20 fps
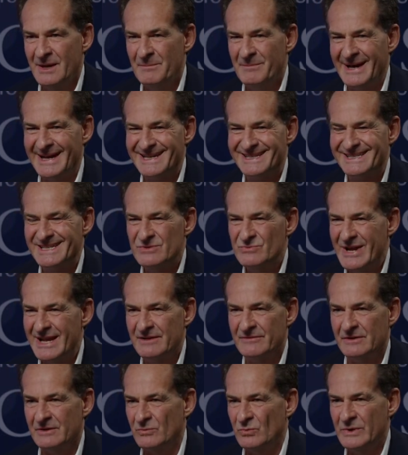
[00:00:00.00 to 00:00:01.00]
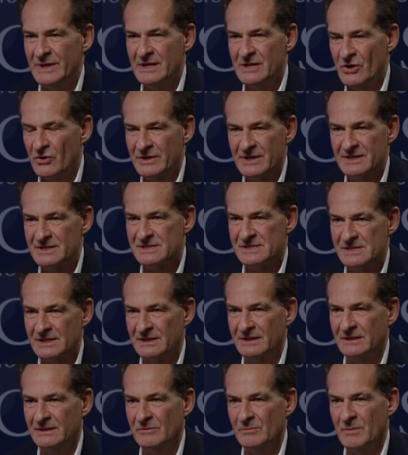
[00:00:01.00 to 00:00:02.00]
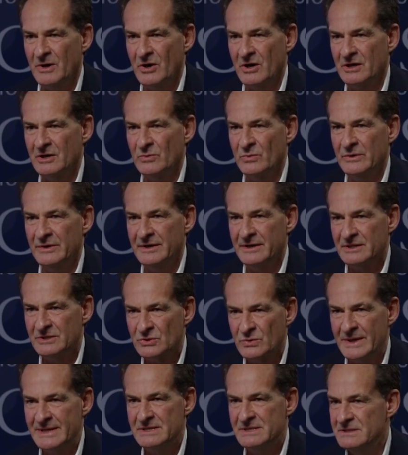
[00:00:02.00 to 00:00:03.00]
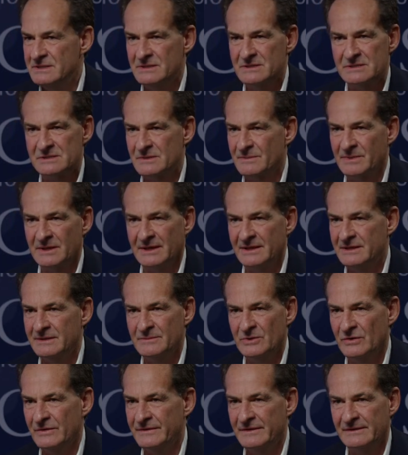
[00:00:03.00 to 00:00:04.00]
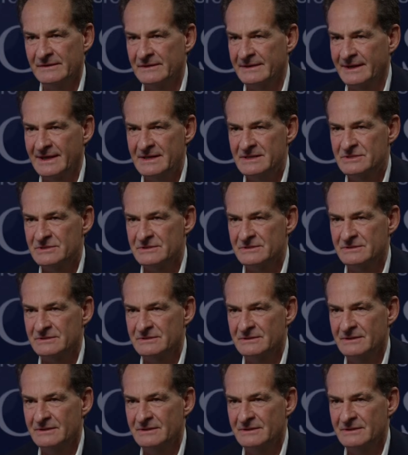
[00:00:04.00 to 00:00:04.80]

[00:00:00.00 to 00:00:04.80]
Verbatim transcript: But it's irrelevant. We're not in a cyclical market, we're in a 20 year supply demand dislocation.